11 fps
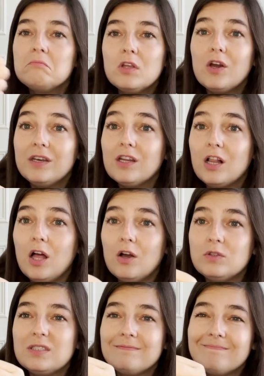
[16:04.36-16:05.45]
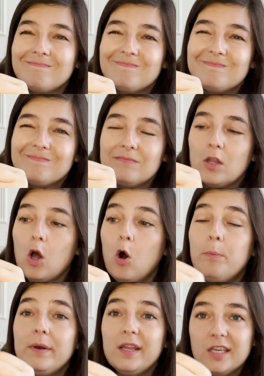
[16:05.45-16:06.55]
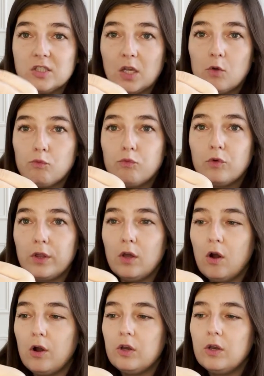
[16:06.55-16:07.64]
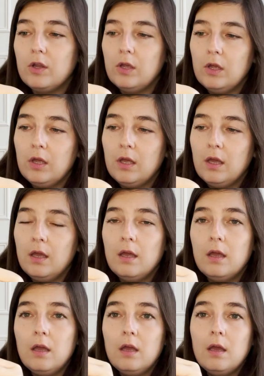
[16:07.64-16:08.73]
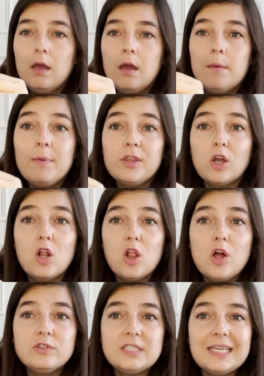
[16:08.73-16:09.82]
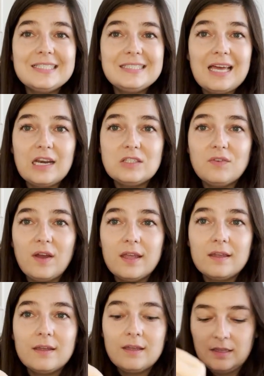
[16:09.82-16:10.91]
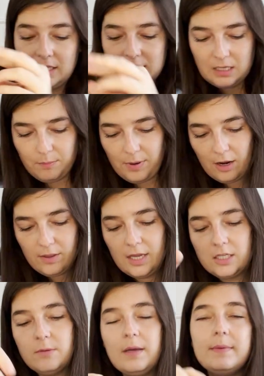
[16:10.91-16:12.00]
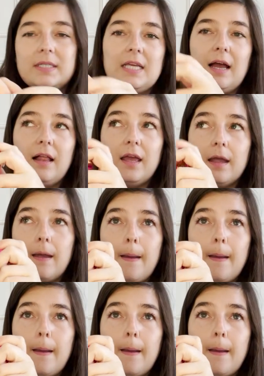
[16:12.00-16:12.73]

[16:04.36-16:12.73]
good to close. Opening is like really hard, but the closing is satisfying. Let's compare that to my metallic